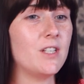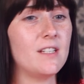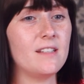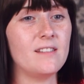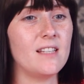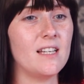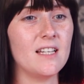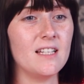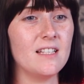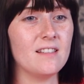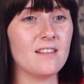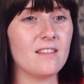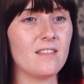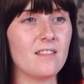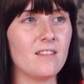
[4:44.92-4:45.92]
she
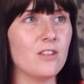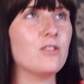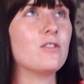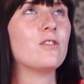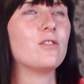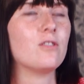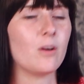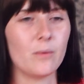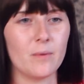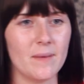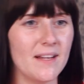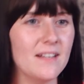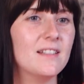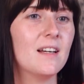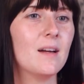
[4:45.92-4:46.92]
sees that's so
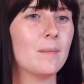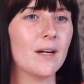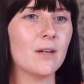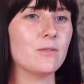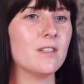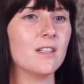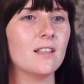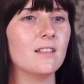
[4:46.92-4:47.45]
amazing about